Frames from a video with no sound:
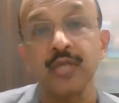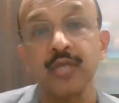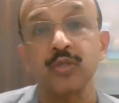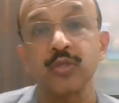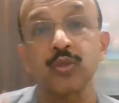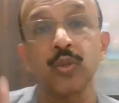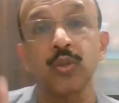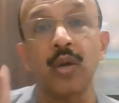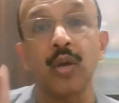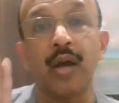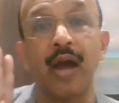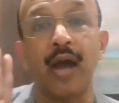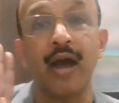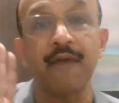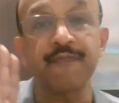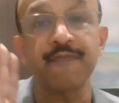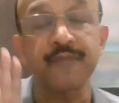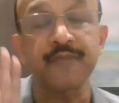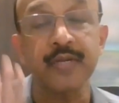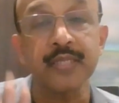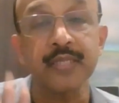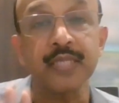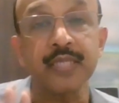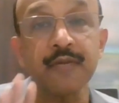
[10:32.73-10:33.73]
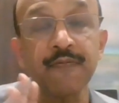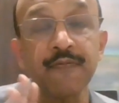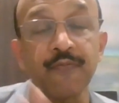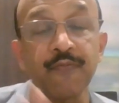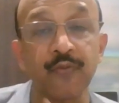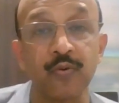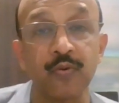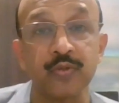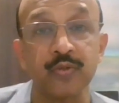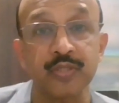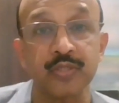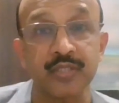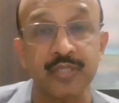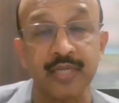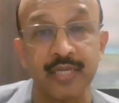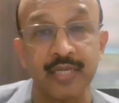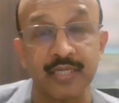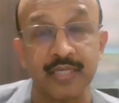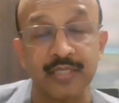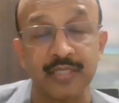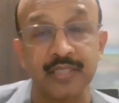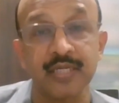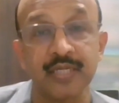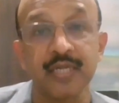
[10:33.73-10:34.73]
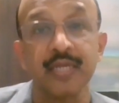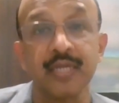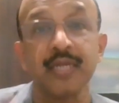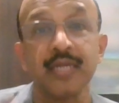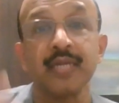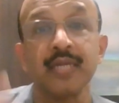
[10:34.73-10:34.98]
So after the fourth stage,